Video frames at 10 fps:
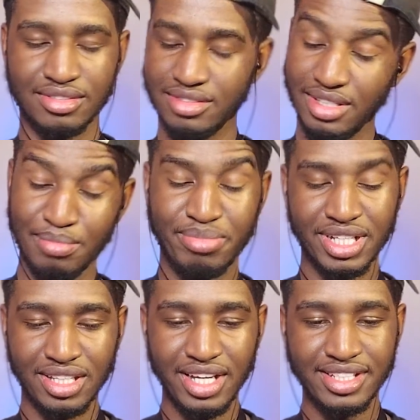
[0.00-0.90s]
A
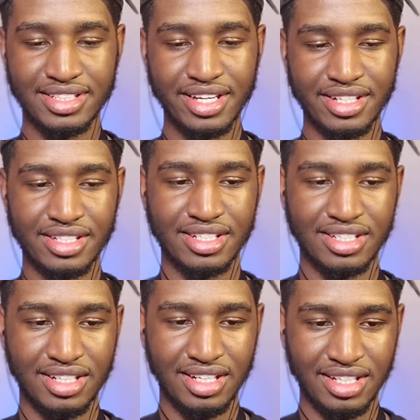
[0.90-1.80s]
bit late
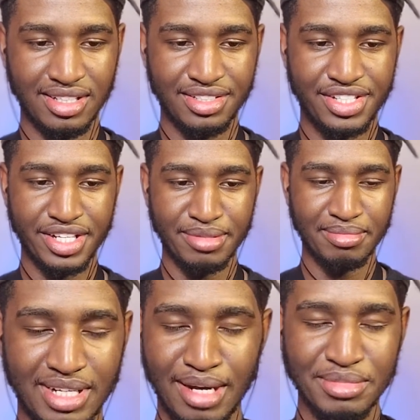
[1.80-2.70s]
there, Jim.
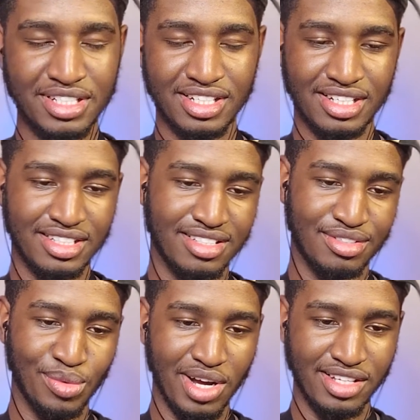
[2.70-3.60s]
I mean,
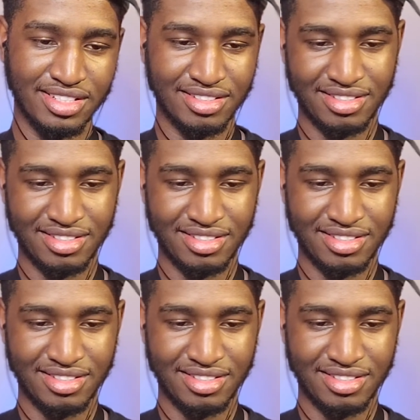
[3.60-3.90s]
Dwight.